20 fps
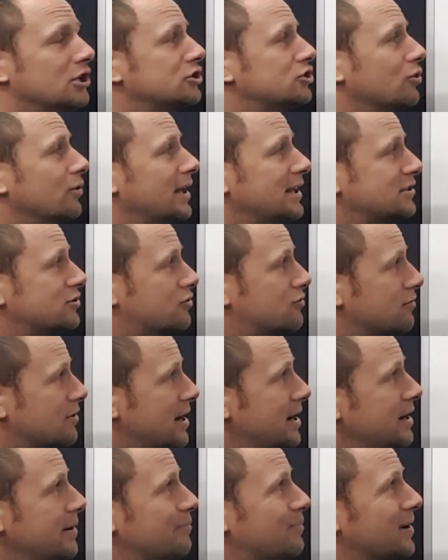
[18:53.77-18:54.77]
So that's
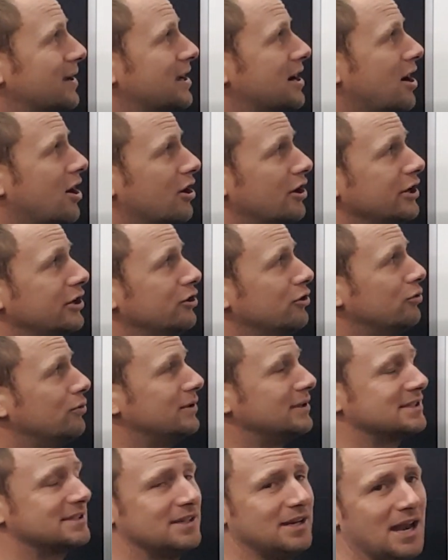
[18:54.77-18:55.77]
great, but cardio
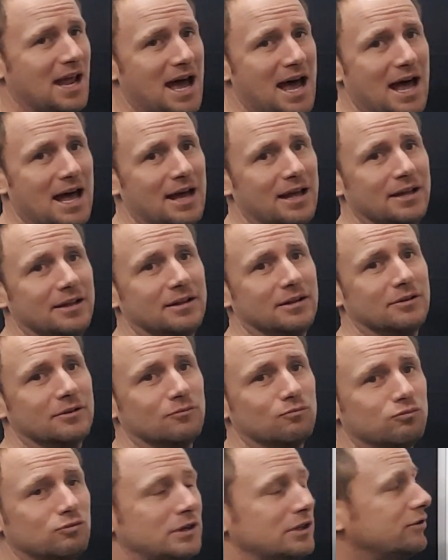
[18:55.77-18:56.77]
is not
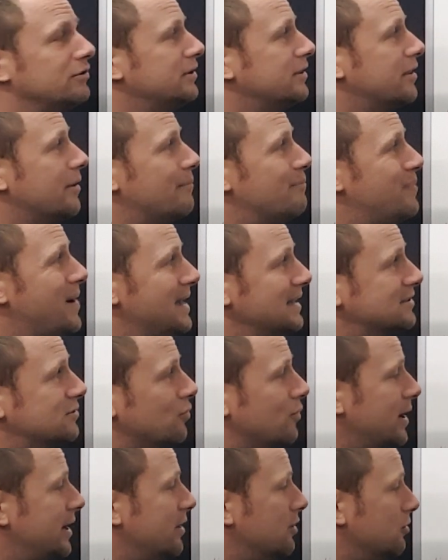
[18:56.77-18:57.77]
really the best
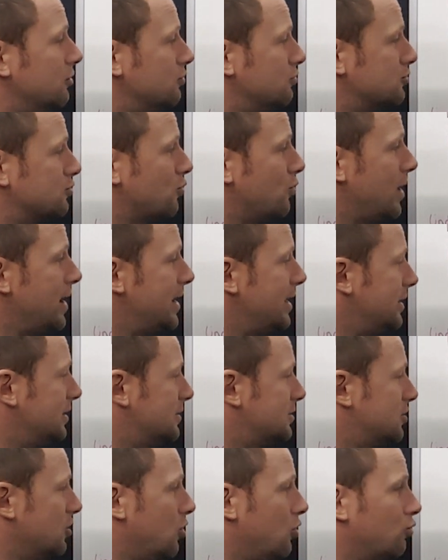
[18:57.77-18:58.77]
way to lose
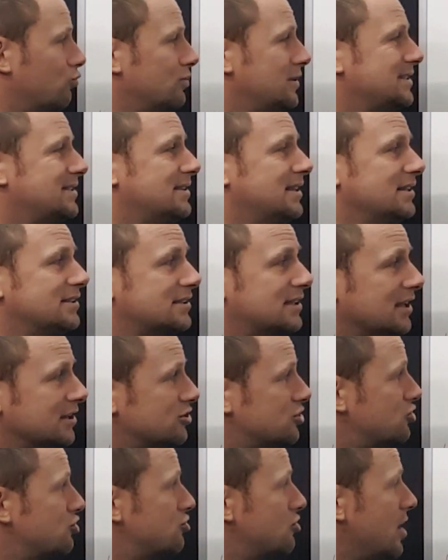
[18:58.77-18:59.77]
weight. So
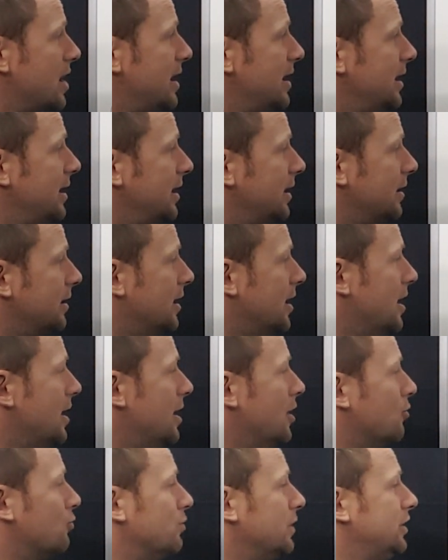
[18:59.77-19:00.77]
resistance training,
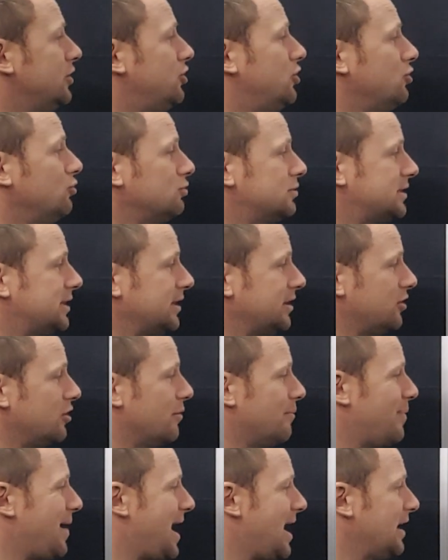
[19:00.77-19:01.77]
reducing your
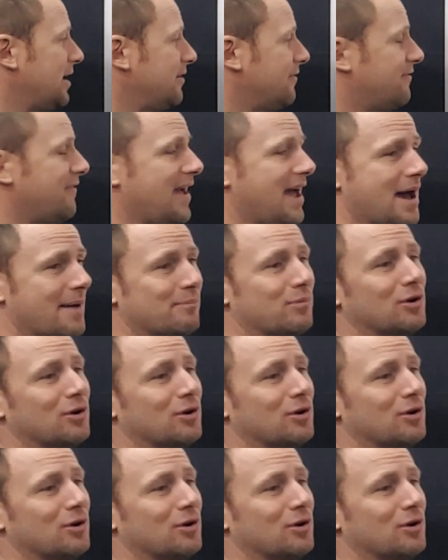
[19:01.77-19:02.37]
body fat